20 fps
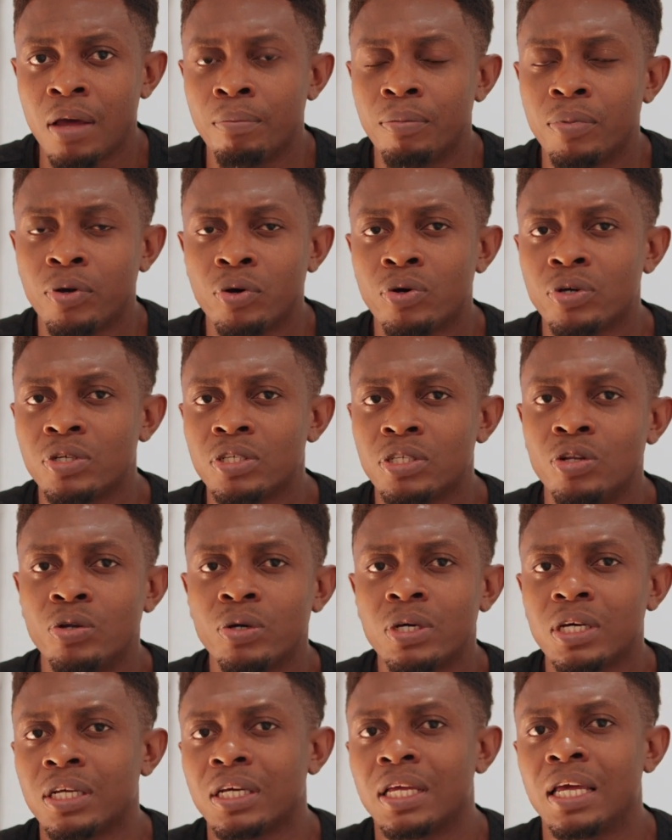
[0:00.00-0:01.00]
Because
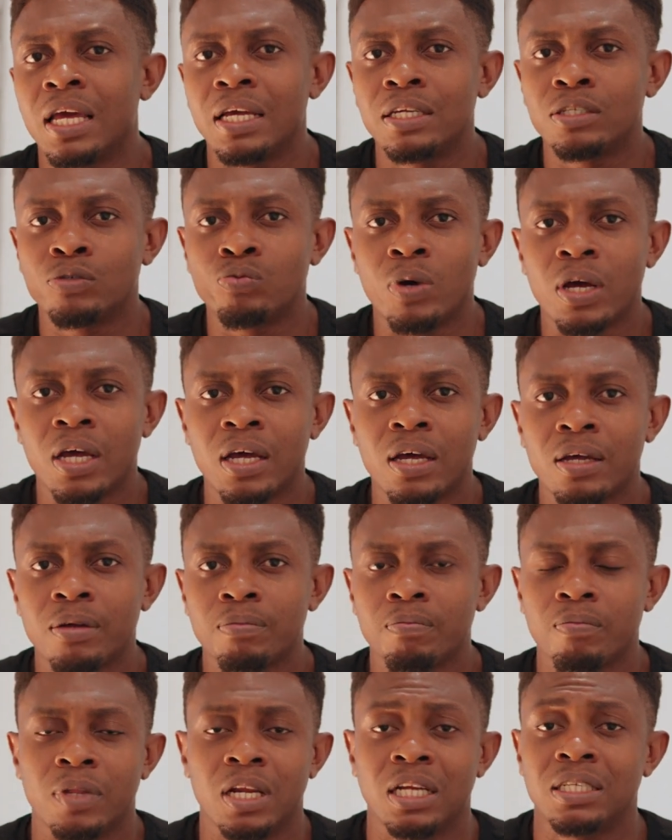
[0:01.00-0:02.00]
look at a case
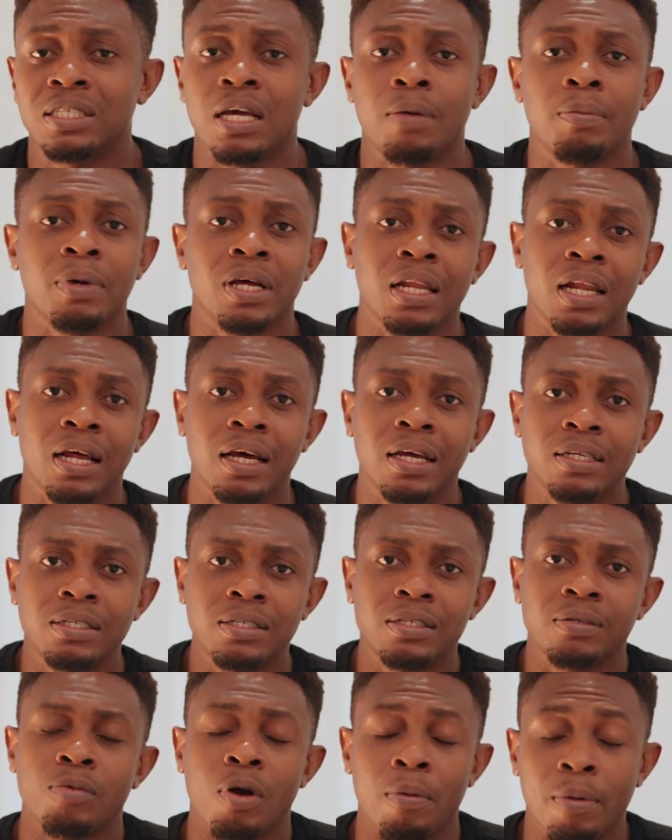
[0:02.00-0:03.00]
where, let's say I'm a
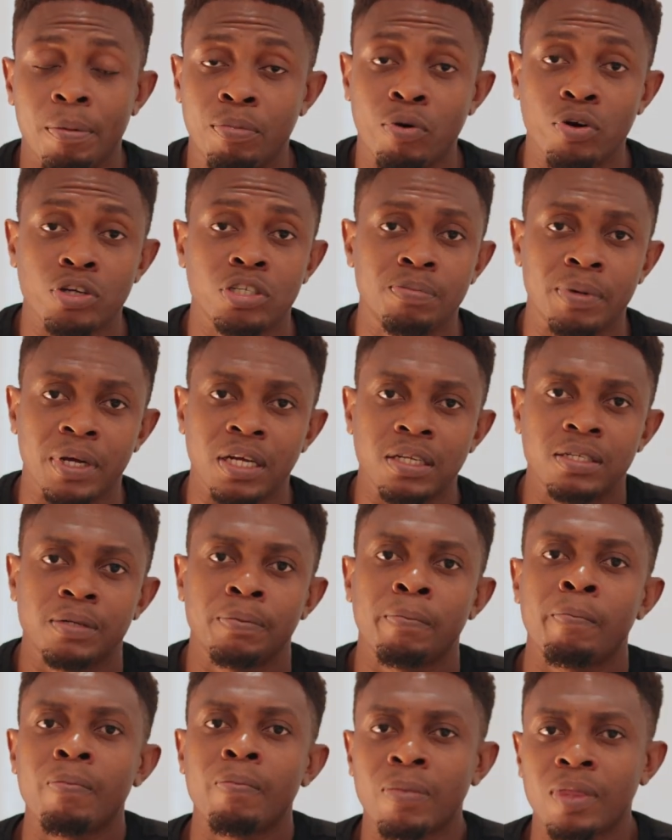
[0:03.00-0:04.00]
client, I'm a prospect,
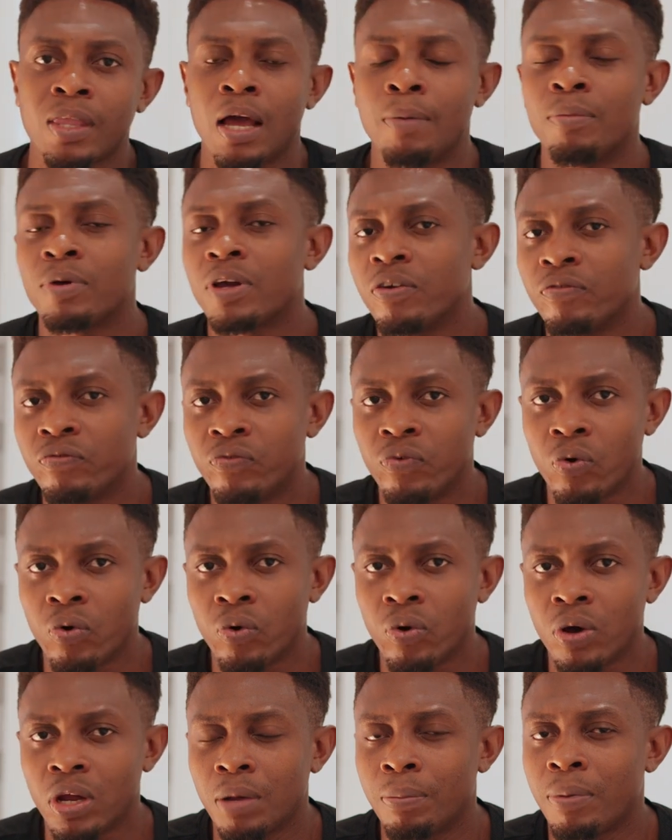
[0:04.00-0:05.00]
I'm looking
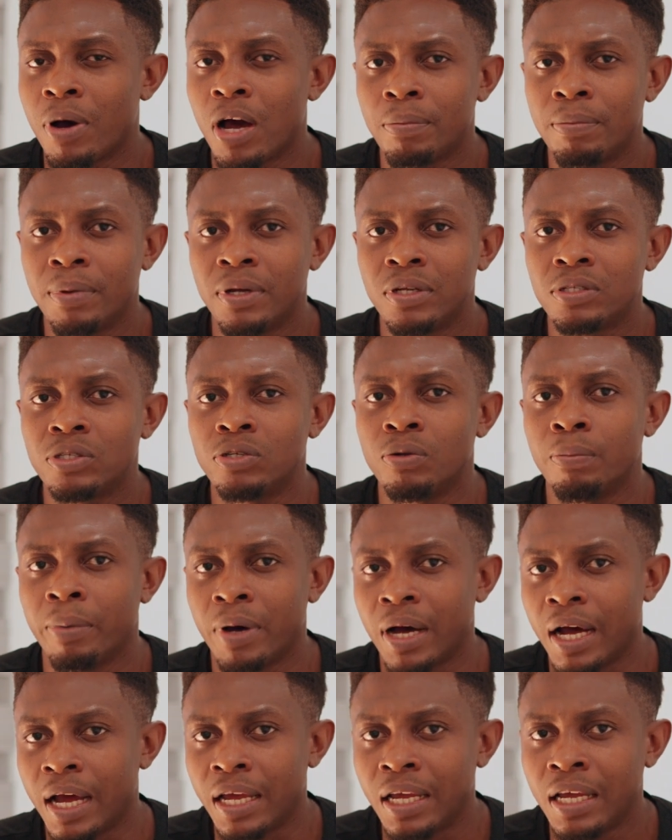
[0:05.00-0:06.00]
for an apartment to
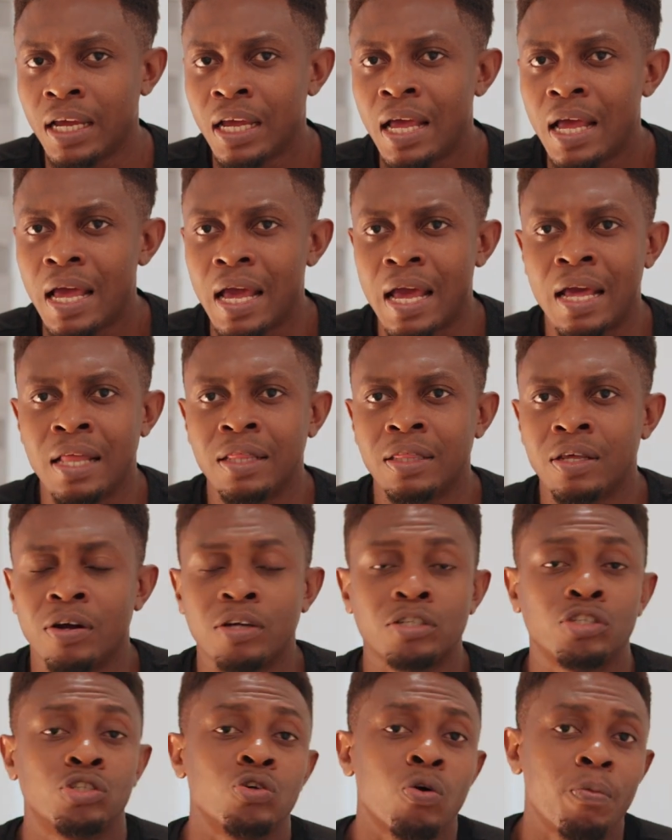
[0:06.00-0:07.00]
buy, and there
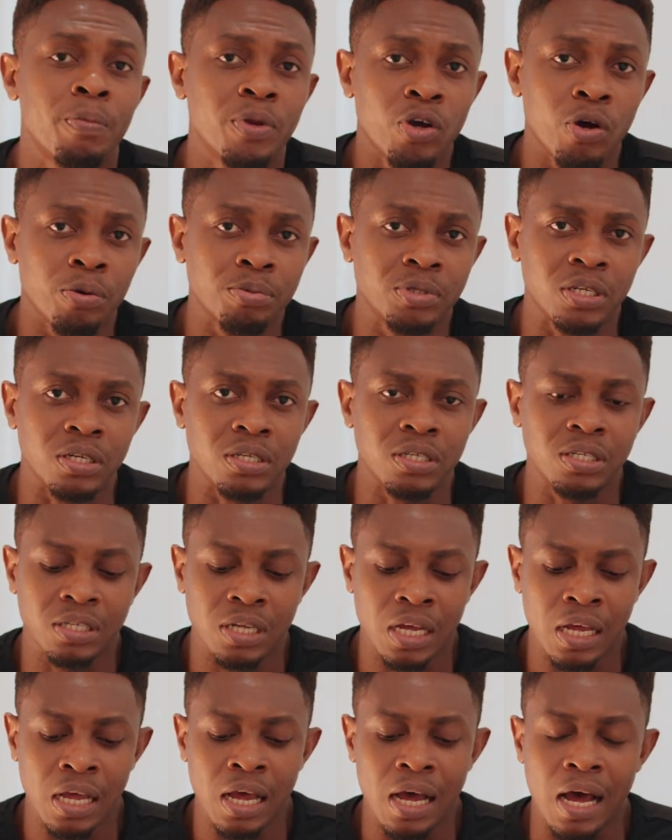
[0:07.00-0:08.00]
are so many options.